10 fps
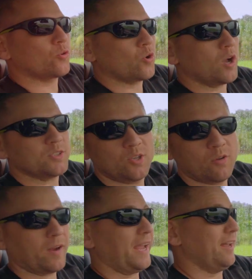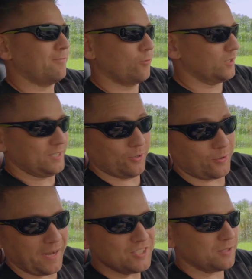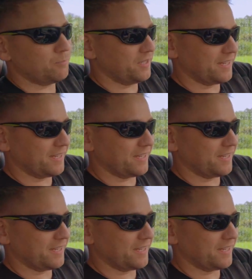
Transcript: crossover and 4-cylinder engine put